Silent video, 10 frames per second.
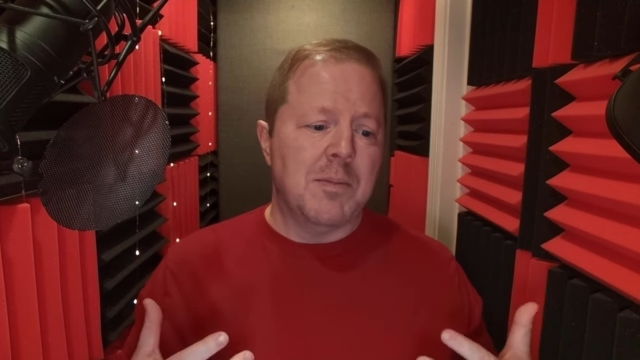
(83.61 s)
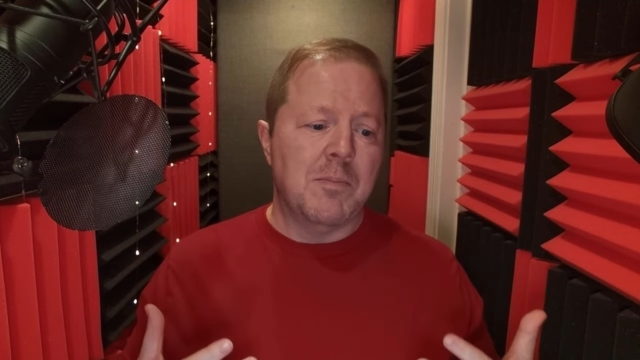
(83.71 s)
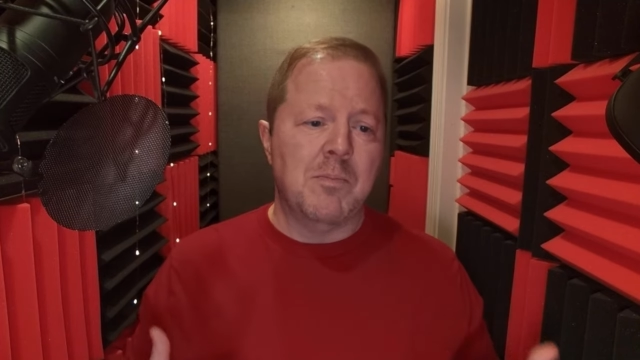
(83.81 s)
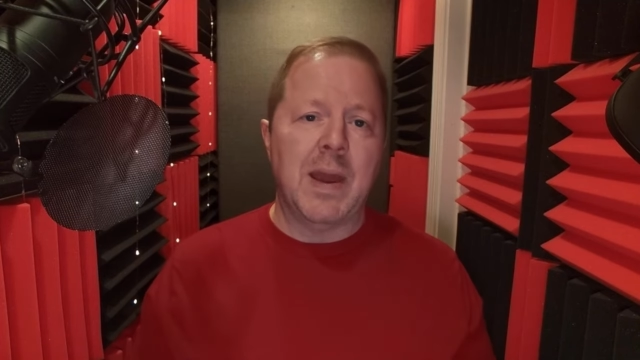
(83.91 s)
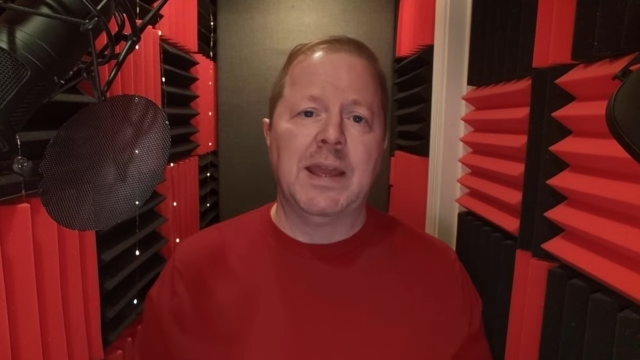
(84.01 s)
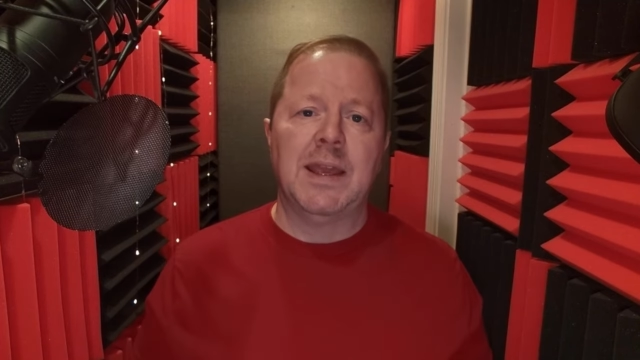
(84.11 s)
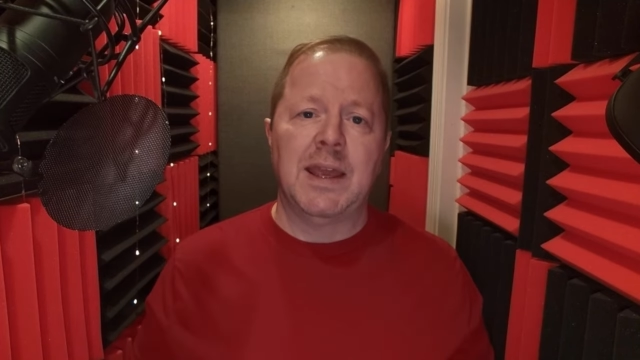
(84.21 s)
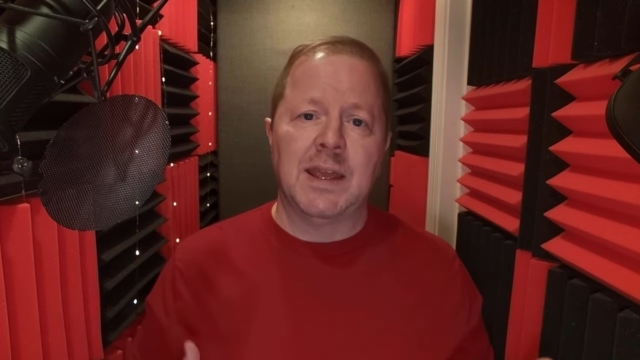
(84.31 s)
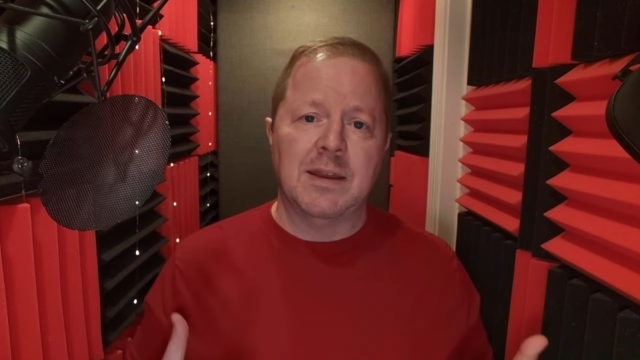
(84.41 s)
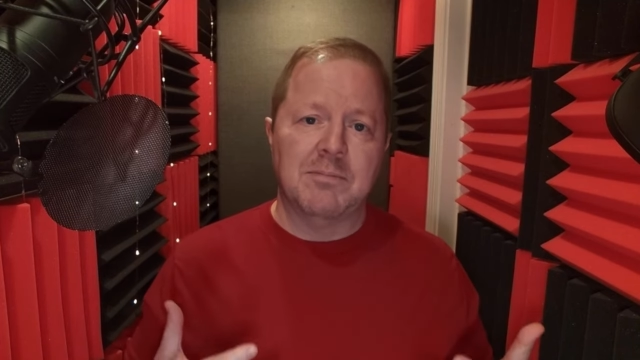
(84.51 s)

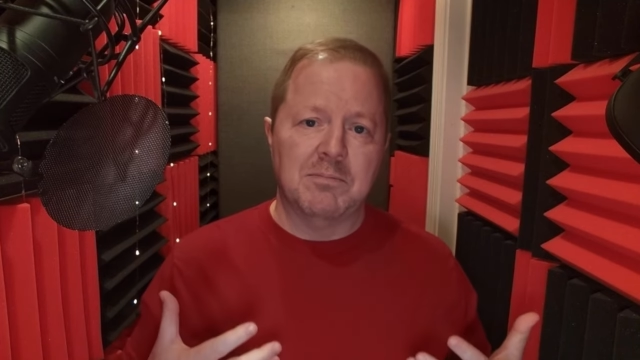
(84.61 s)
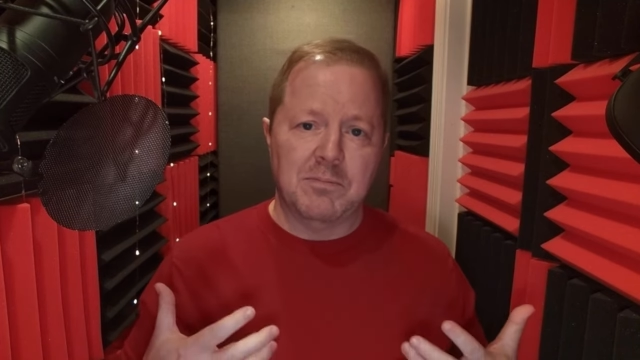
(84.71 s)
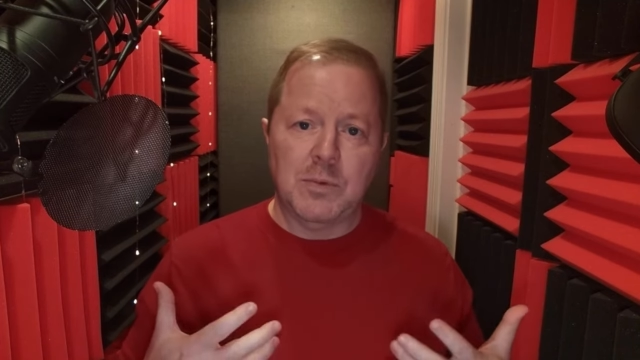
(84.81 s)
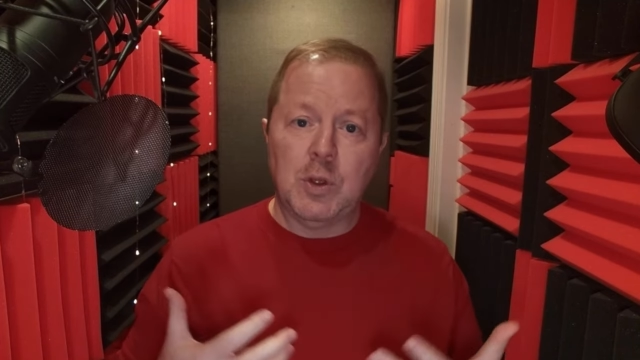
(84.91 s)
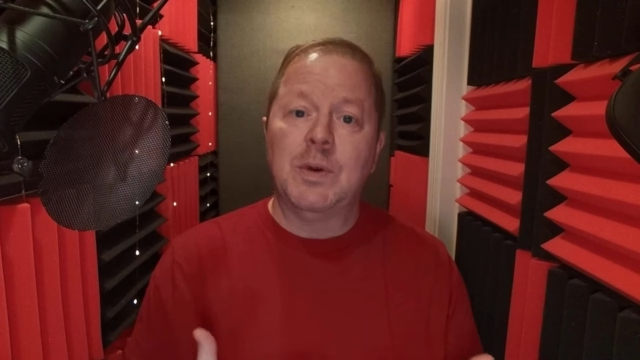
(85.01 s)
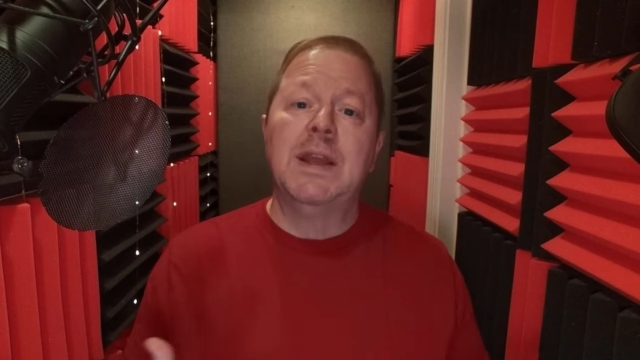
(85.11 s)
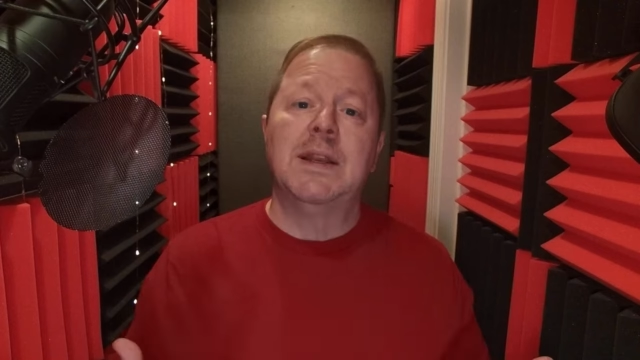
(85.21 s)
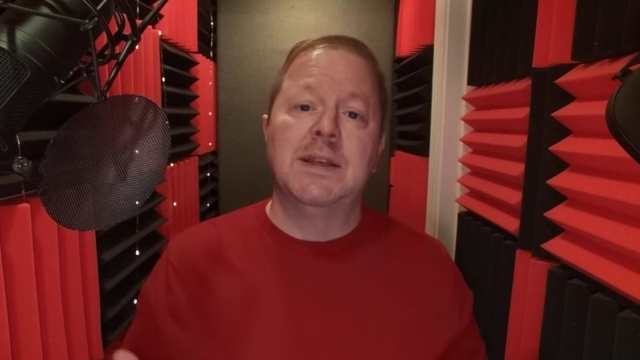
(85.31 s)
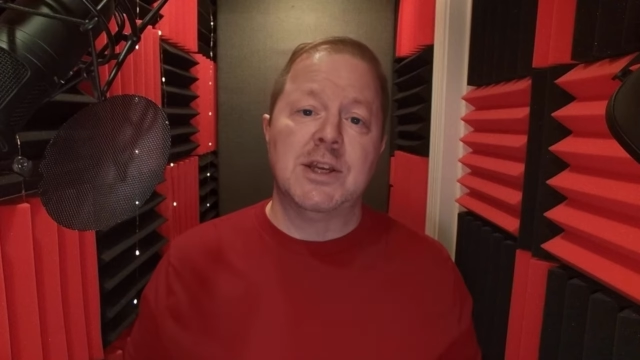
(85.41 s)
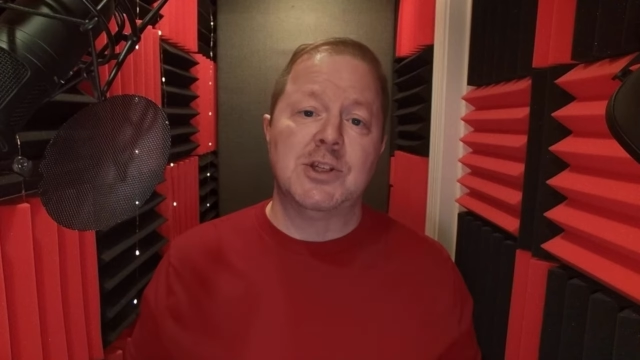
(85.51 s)
making unique
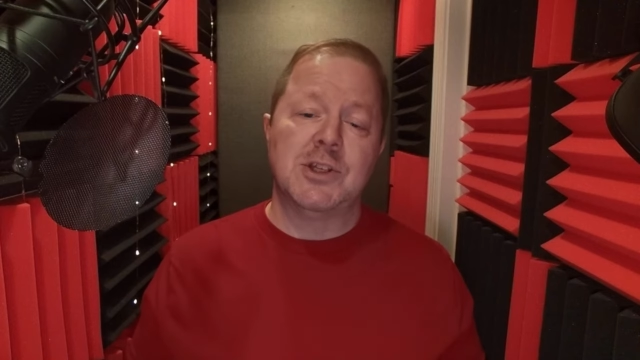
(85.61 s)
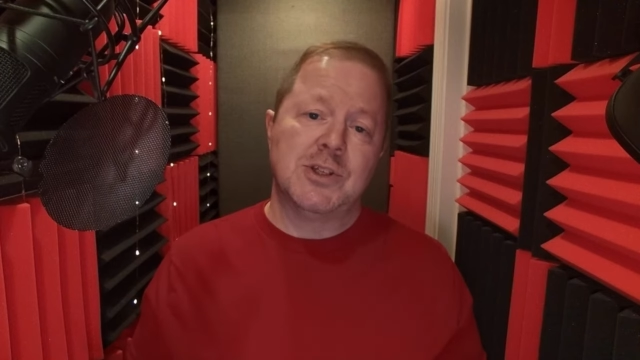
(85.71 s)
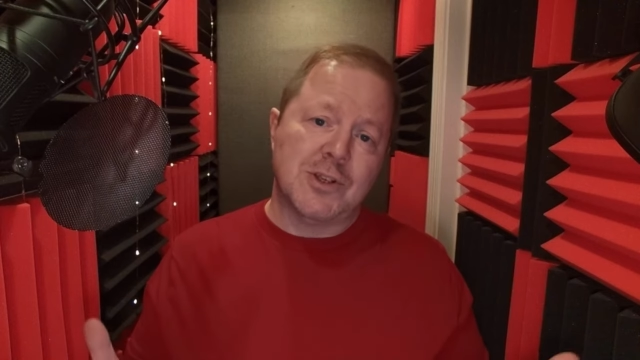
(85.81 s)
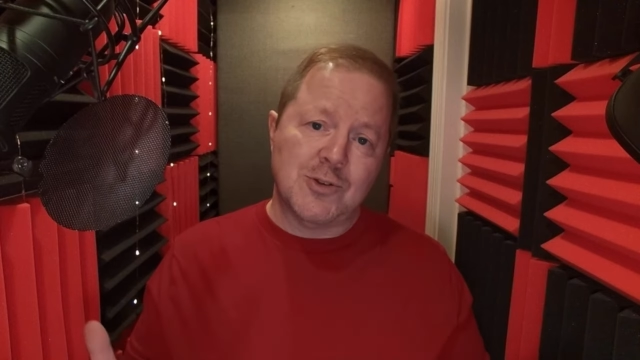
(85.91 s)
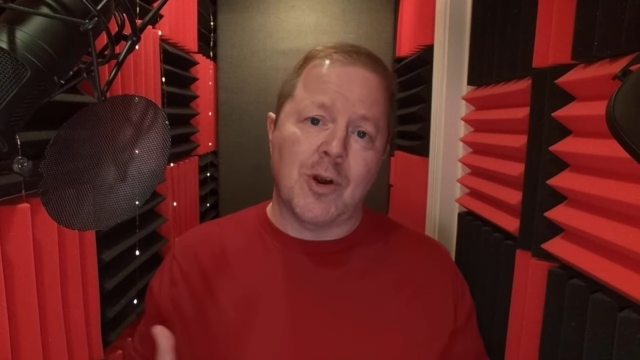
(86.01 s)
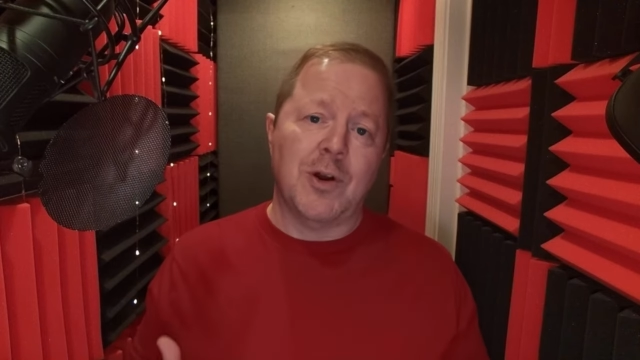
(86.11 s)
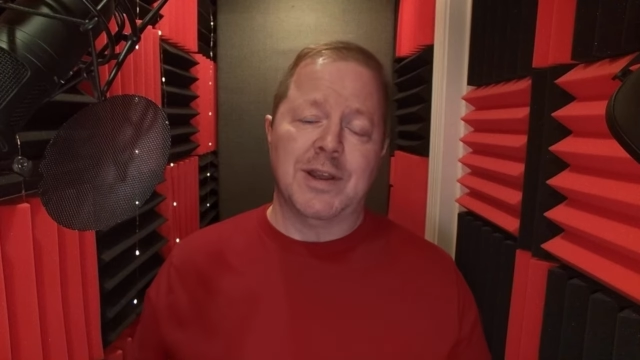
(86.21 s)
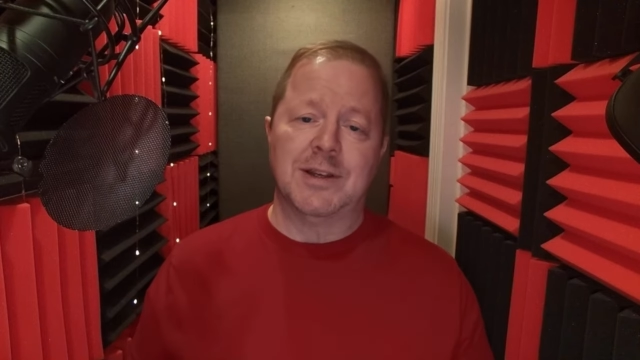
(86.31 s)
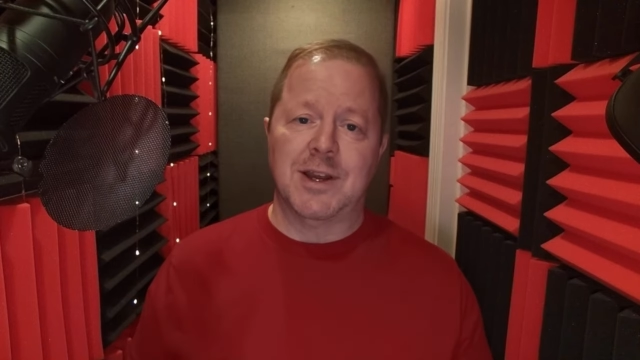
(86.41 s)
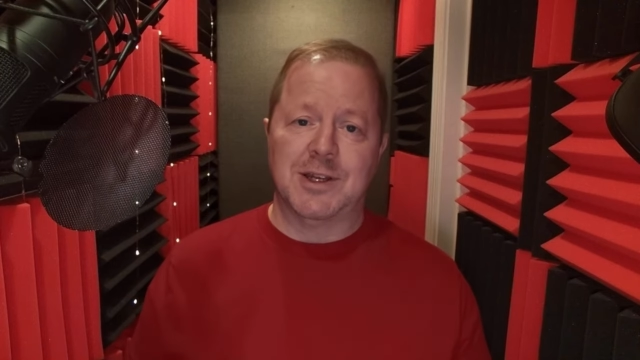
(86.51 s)
dishes to draw
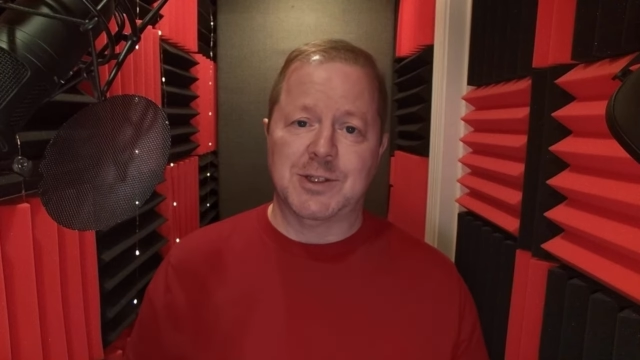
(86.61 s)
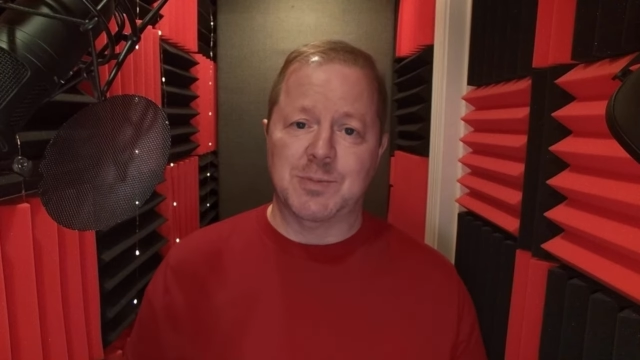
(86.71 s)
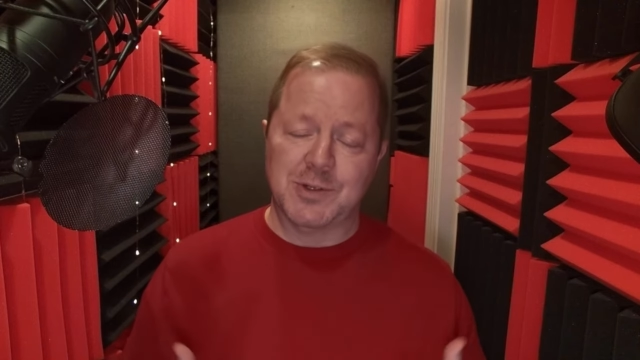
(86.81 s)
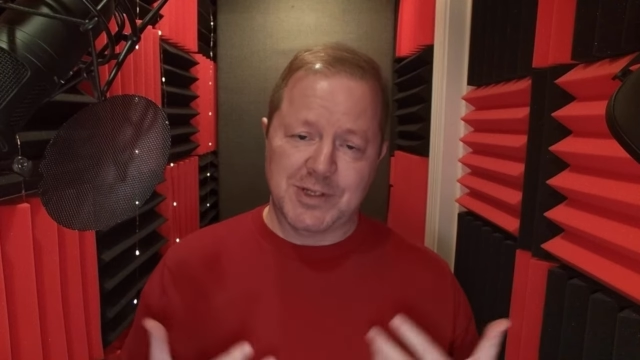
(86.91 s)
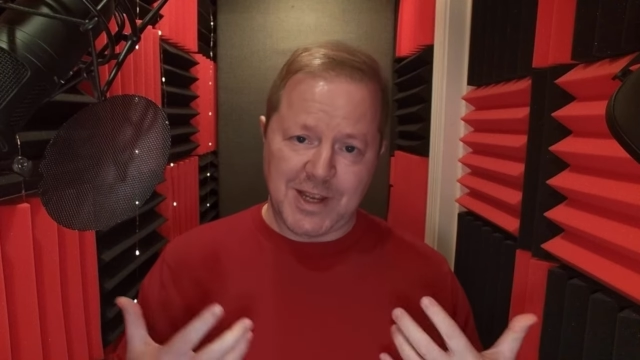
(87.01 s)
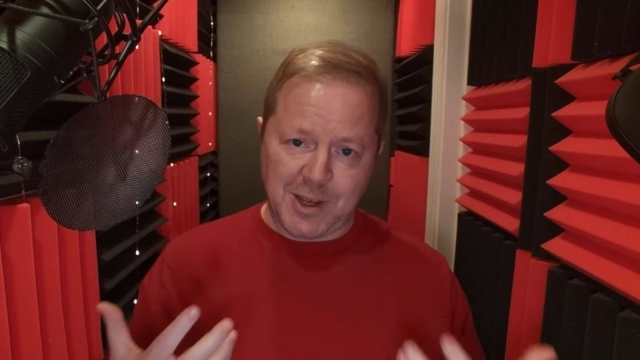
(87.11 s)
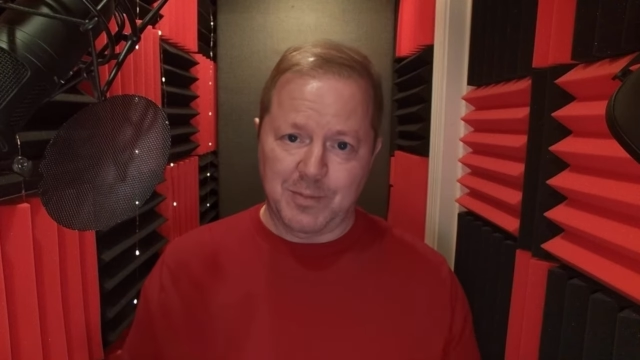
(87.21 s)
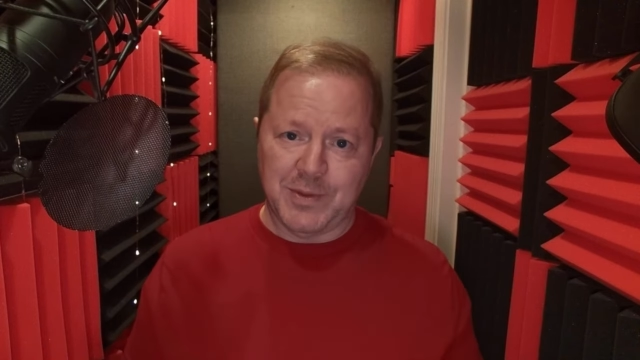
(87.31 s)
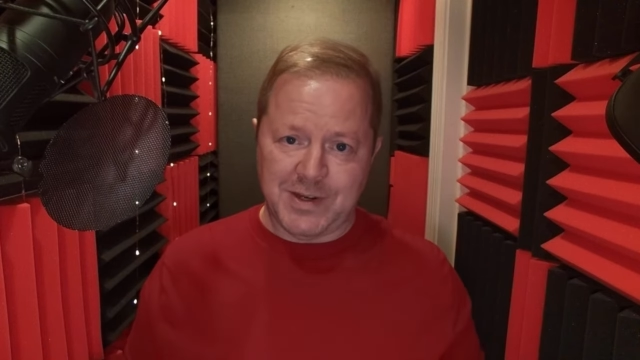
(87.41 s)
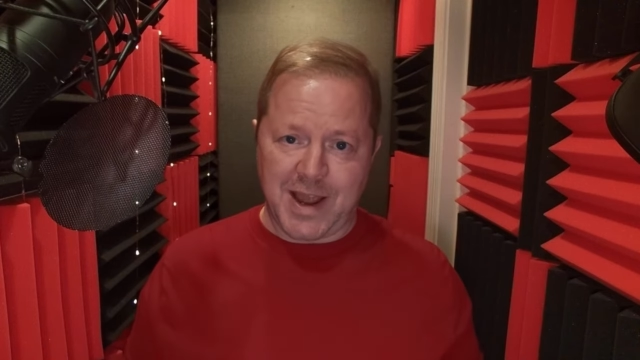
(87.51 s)
in customers and
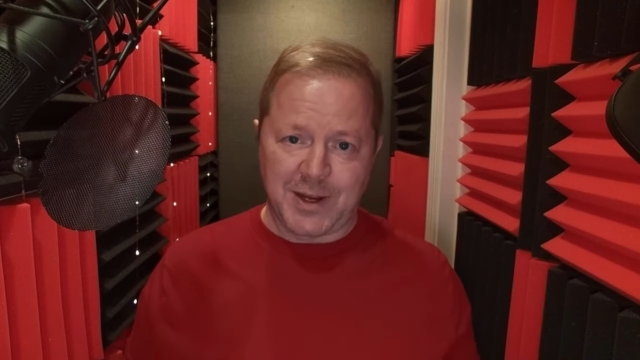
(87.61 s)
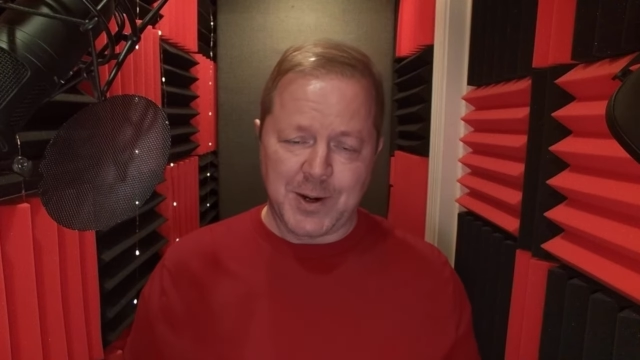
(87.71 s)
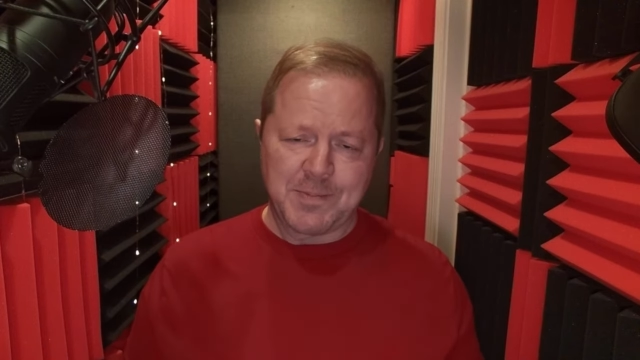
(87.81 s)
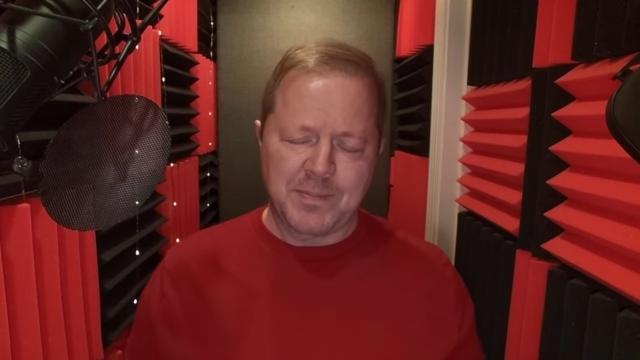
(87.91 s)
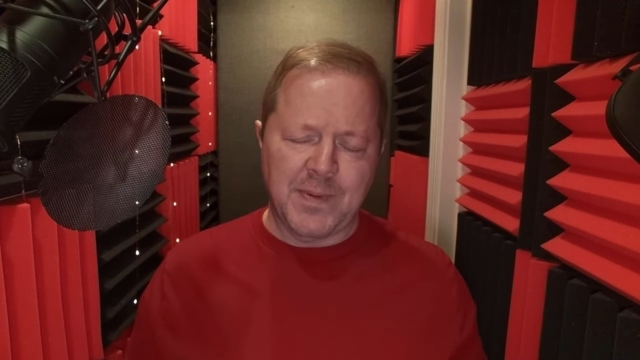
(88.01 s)
help the diner.